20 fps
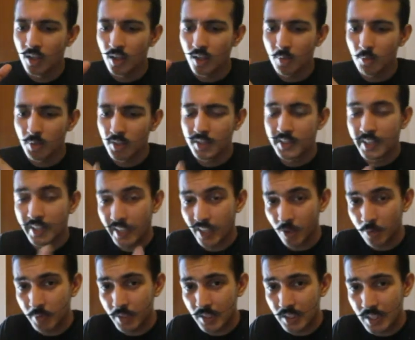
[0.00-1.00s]
But there
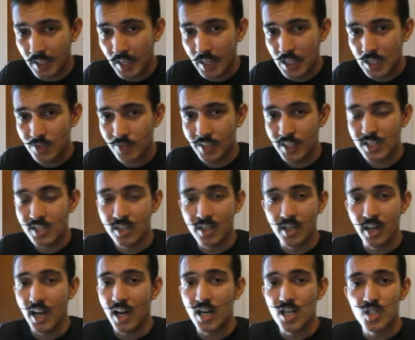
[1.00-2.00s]
have been days when it's
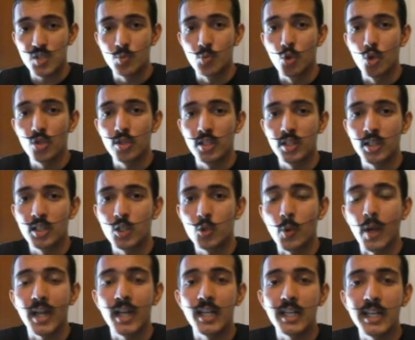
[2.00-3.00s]
crashed more than
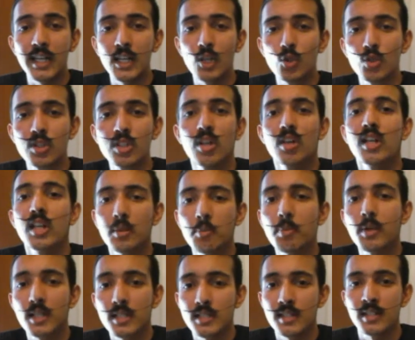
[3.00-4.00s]
20 to
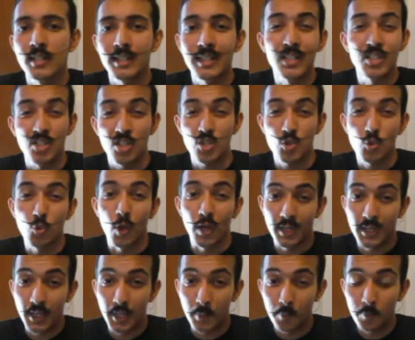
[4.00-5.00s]
30% in just one
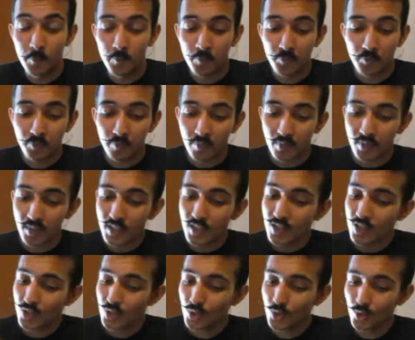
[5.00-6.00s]
day.
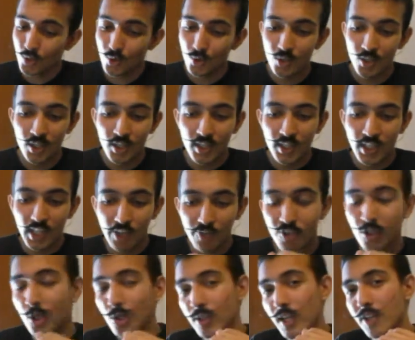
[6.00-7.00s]
So, if
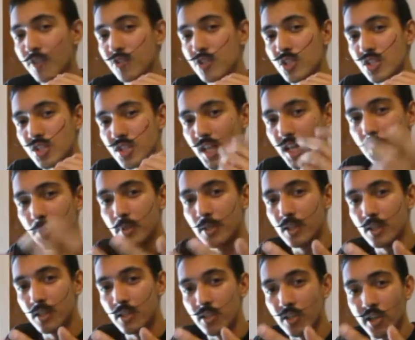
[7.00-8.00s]
you're looking for
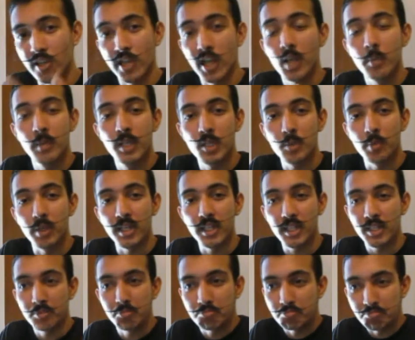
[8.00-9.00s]
stable retirement
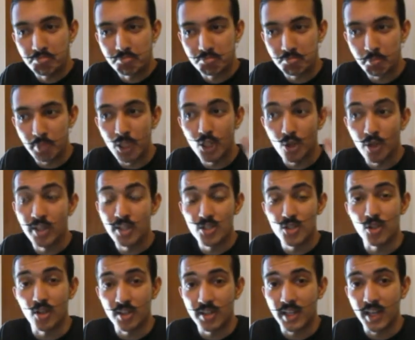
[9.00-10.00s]
money, Bitcoin is
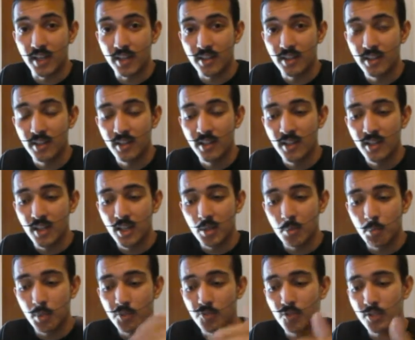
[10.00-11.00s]
not that.
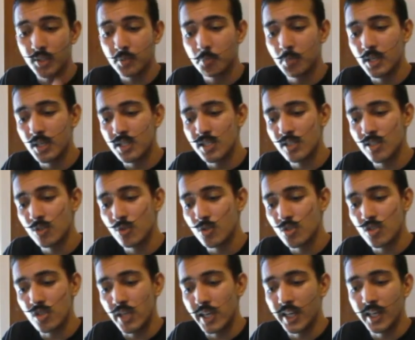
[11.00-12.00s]
But for the person who's
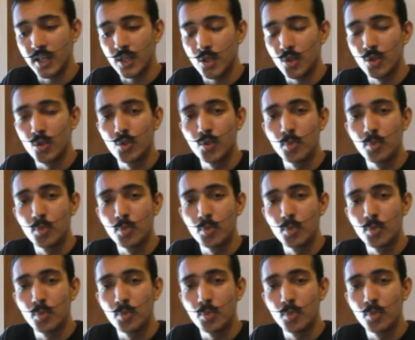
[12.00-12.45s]
trying to